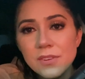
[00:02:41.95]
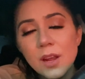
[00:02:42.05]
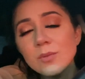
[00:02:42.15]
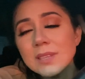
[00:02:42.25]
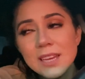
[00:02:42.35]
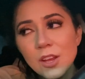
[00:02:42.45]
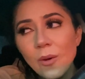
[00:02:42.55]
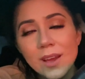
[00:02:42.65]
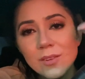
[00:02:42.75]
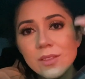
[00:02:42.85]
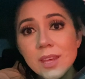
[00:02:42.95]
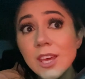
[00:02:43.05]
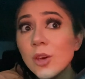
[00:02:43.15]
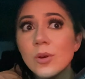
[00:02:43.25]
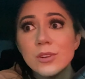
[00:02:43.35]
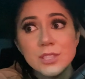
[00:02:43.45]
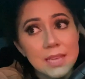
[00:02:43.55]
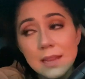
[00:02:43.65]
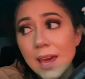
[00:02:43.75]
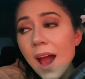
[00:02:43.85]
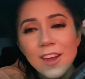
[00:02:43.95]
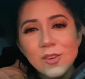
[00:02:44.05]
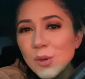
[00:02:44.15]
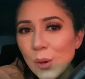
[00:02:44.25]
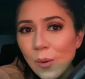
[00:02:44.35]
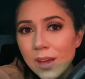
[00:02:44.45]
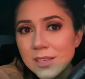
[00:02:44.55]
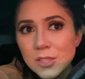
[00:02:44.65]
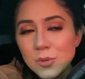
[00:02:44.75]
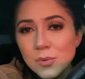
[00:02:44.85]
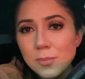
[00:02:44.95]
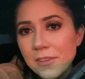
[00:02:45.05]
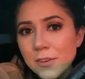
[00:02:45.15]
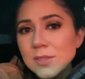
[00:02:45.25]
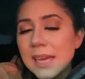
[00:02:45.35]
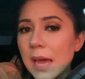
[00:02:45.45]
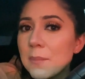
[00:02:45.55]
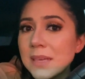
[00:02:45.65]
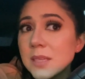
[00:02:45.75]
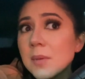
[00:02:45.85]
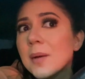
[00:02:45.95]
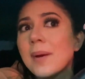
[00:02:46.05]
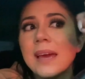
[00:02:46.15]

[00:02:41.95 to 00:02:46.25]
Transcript: And I was like, no, I don't think you understand. Like, I don't know how to do my fills. Like, I mess them up.